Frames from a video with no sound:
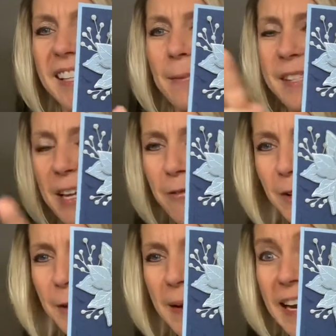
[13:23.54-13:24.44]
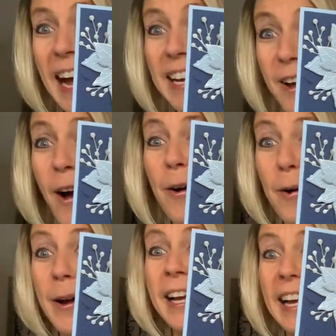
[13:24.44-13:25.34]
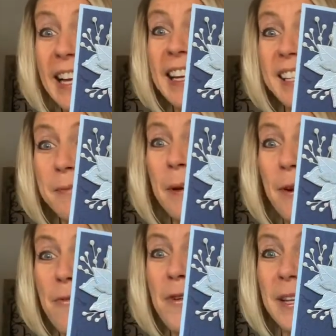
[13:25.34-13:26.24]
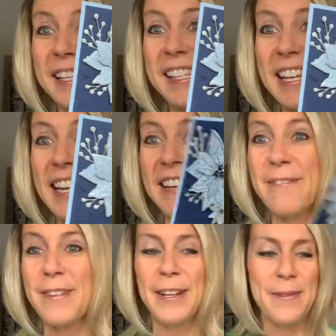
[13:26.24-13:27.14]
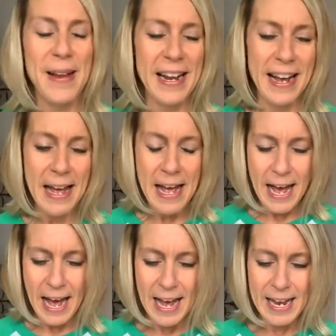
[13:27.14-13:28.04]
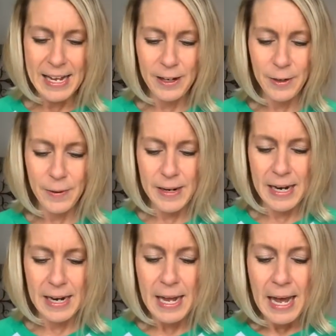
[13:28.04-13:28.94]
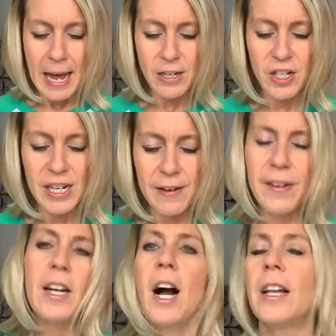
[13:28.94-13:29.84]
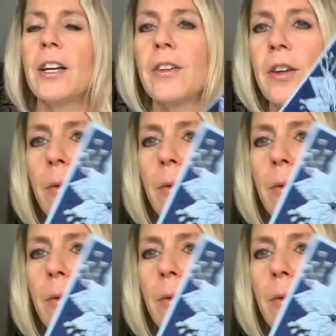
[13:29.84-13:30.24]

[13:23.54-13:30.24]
I'm seeing Philomena. I know, it is beautiful, isn't it, Philomena? I agree. And she even colored the